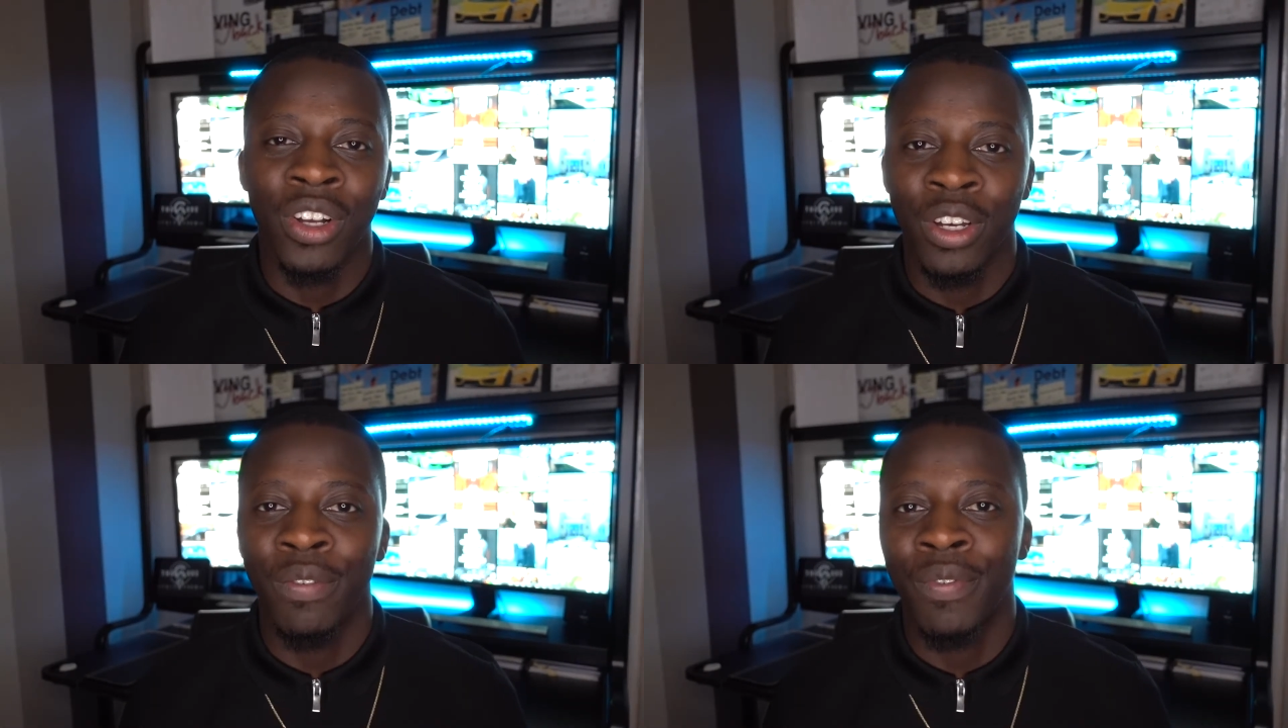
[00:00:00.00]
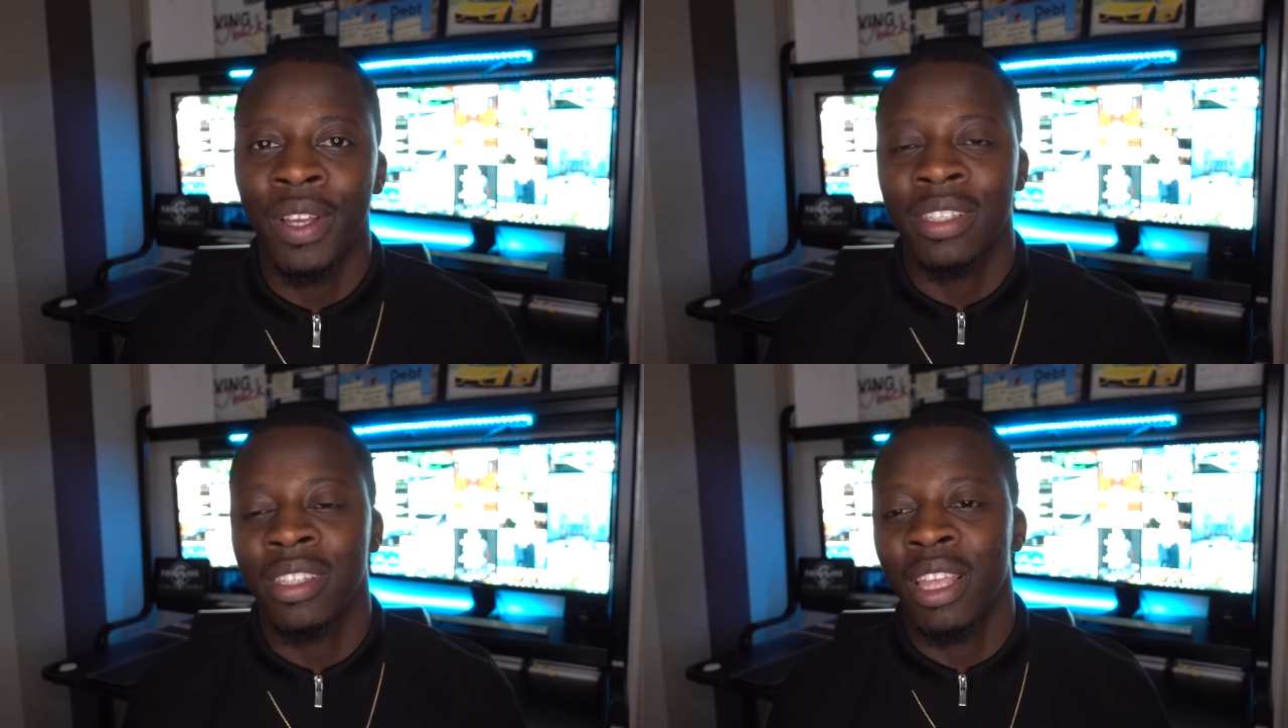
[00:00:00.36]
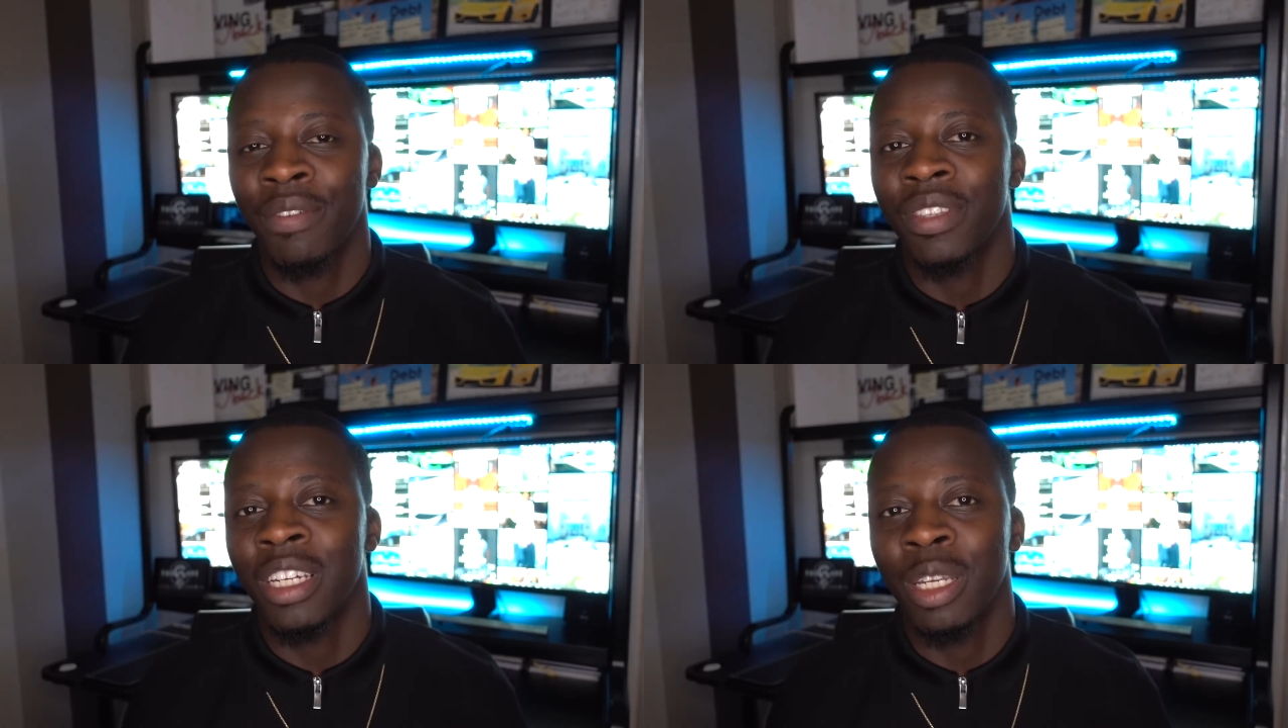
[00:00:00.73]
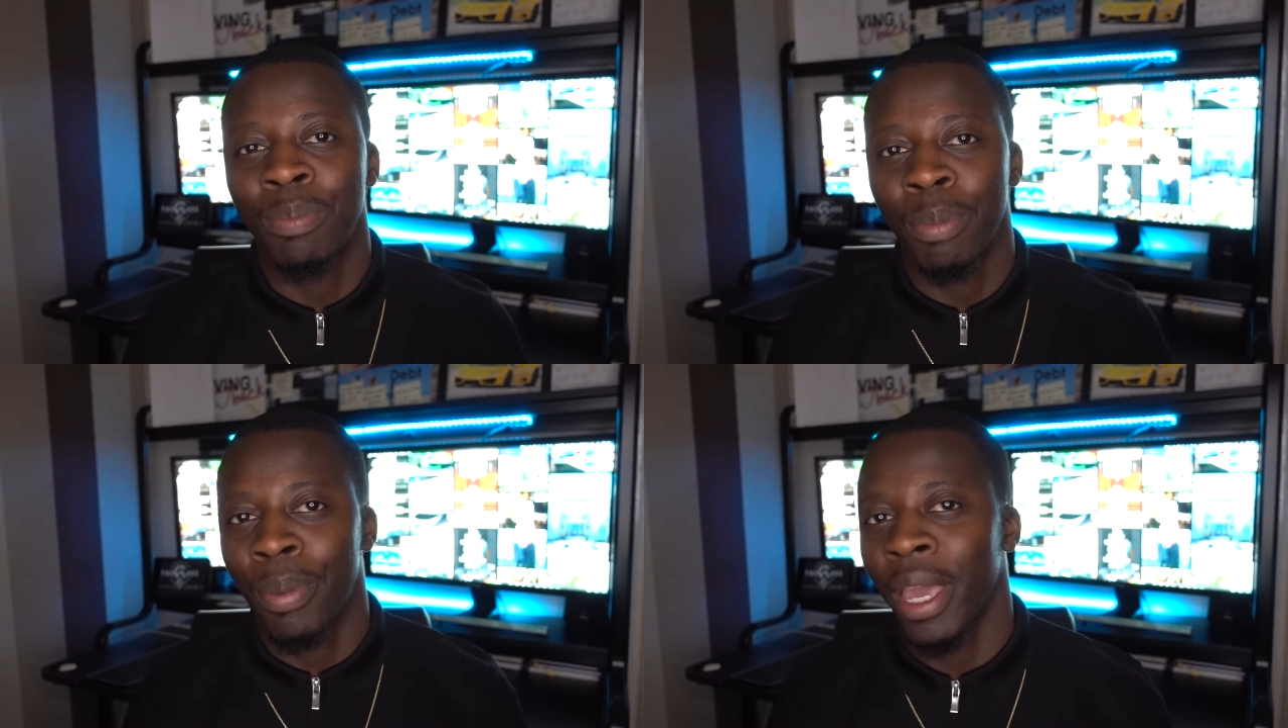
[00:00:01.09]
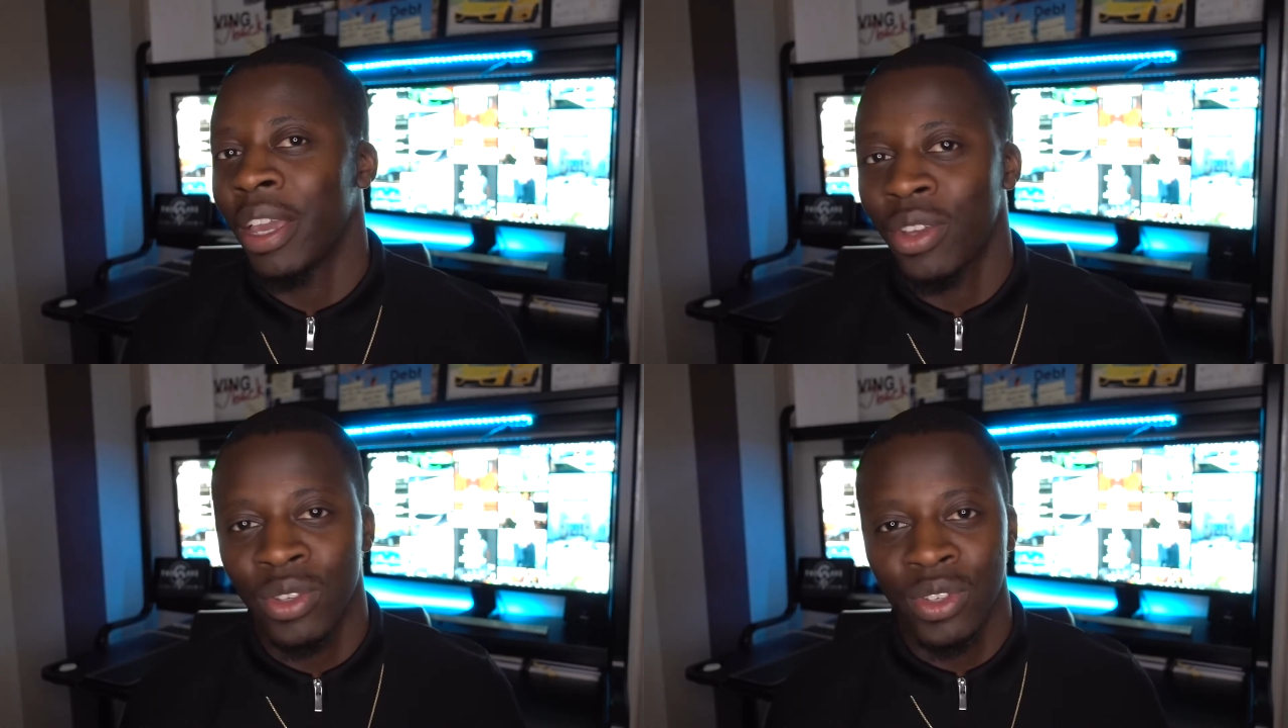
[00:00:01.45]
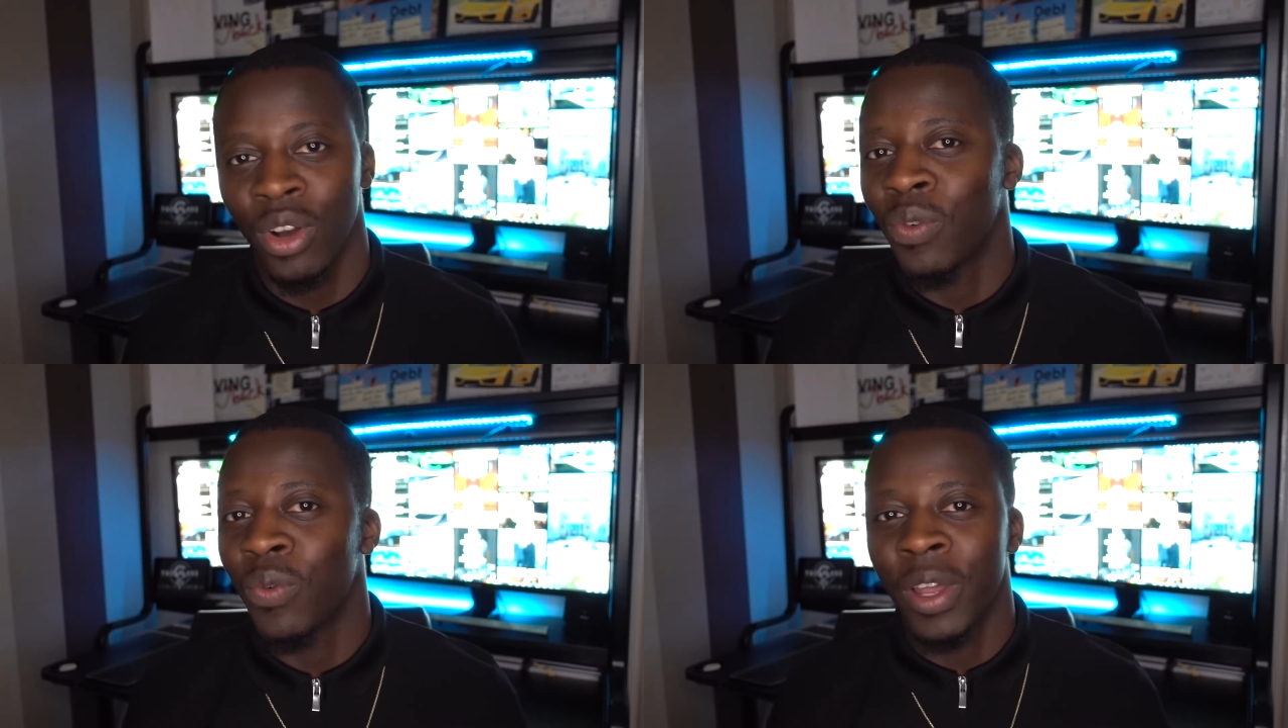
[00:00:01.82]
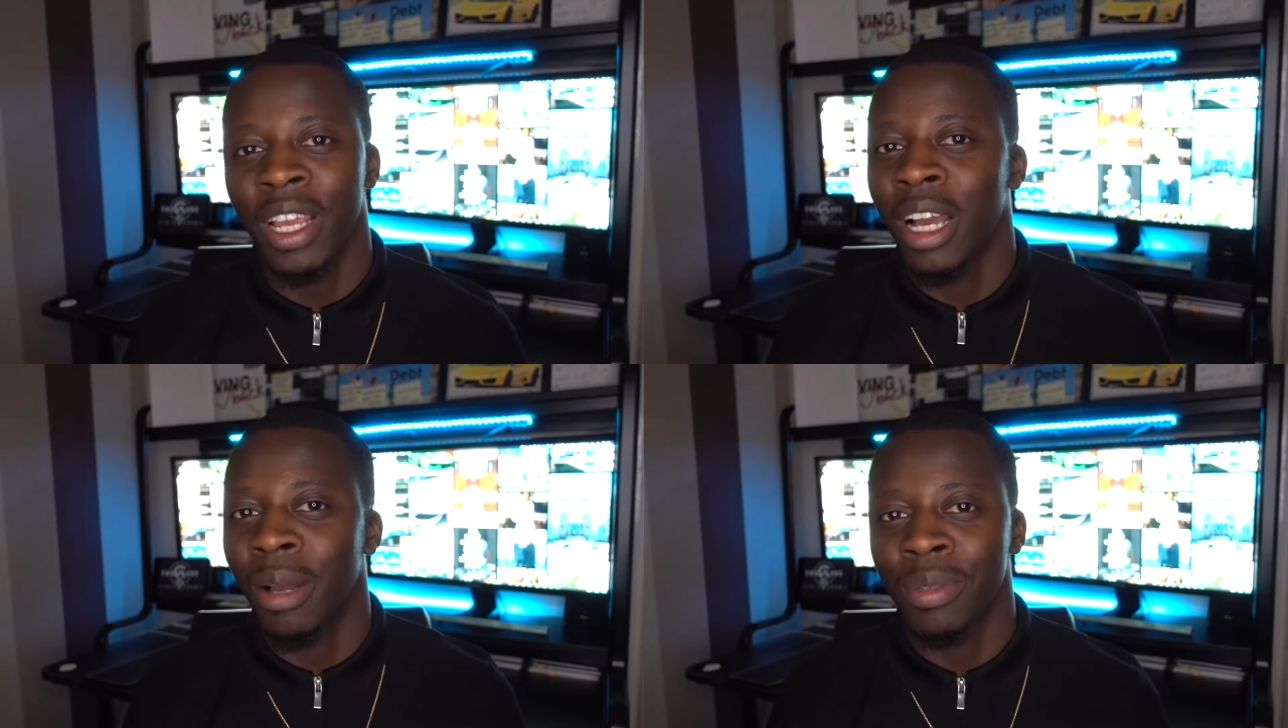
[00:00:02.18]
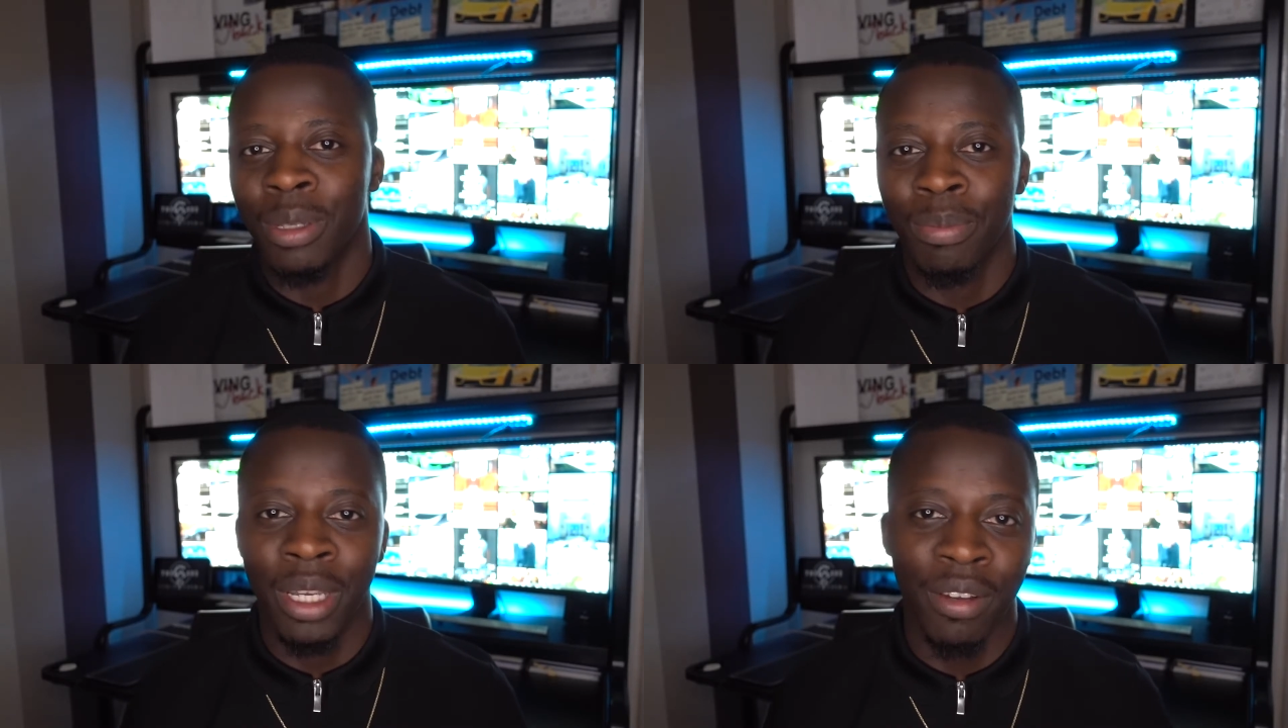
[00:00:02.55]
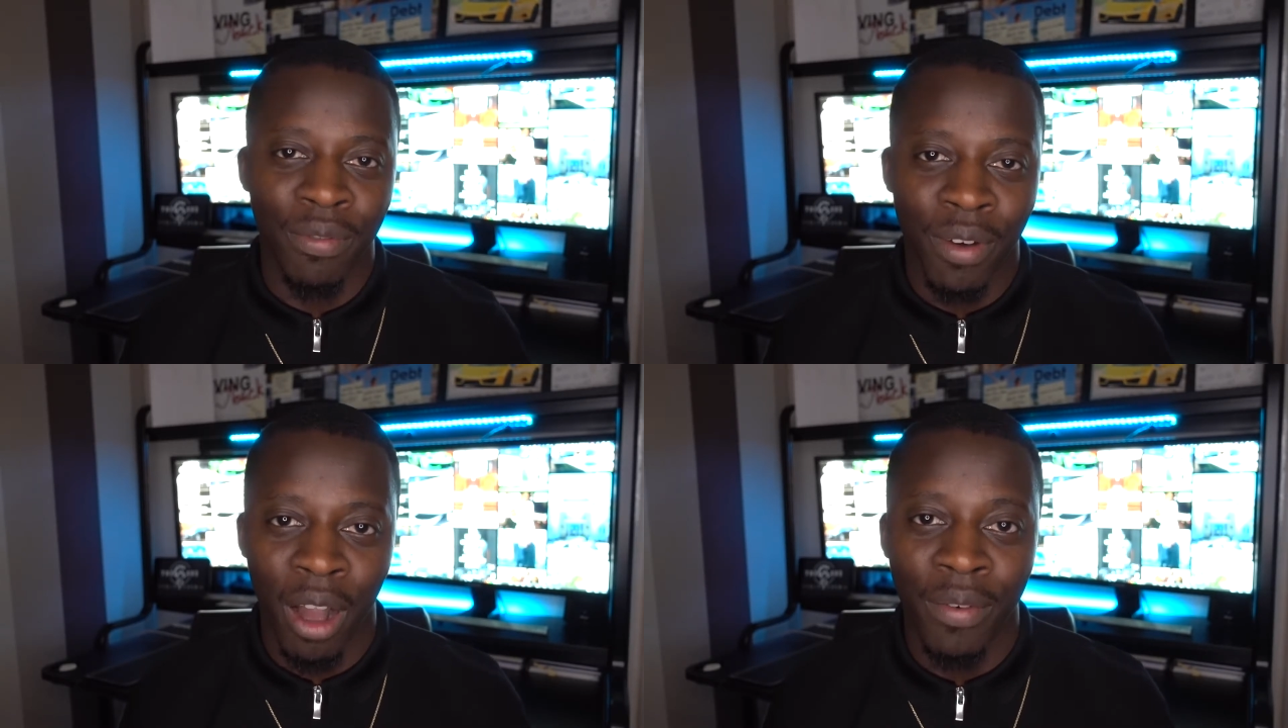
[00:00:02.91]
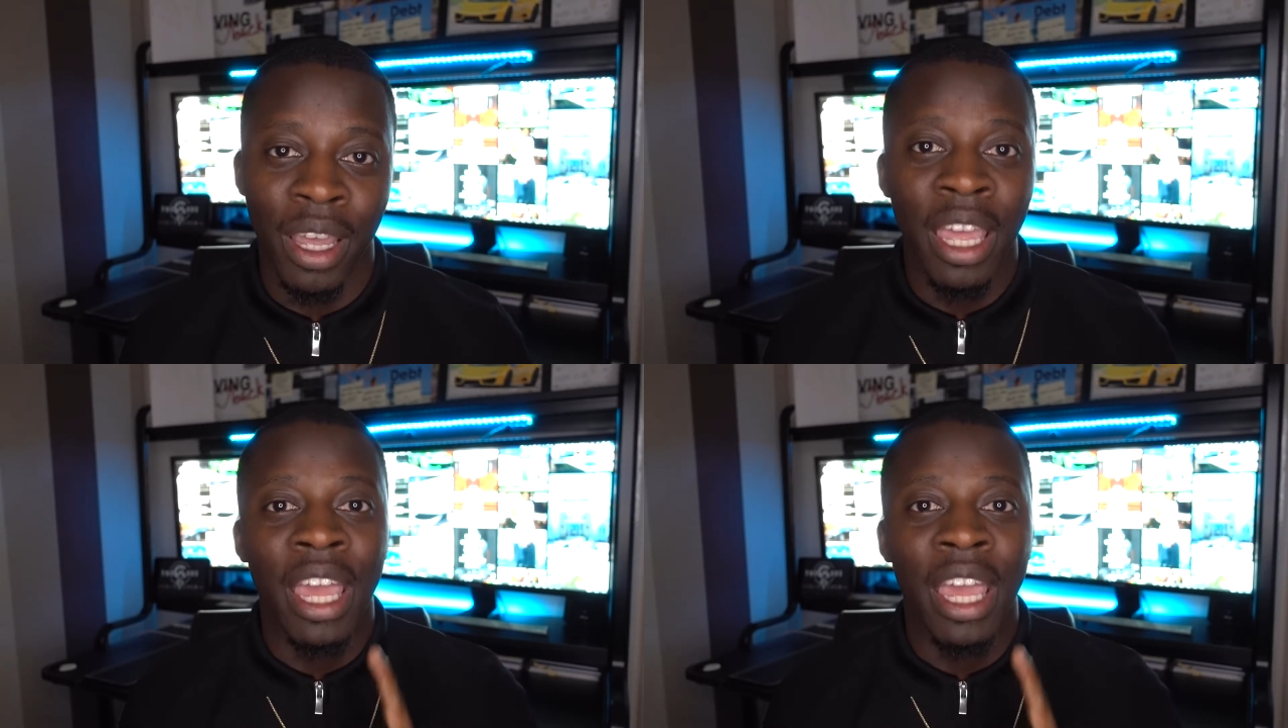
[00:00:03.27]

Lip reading: good thing to definitely prepare yourself when it comes to being a father,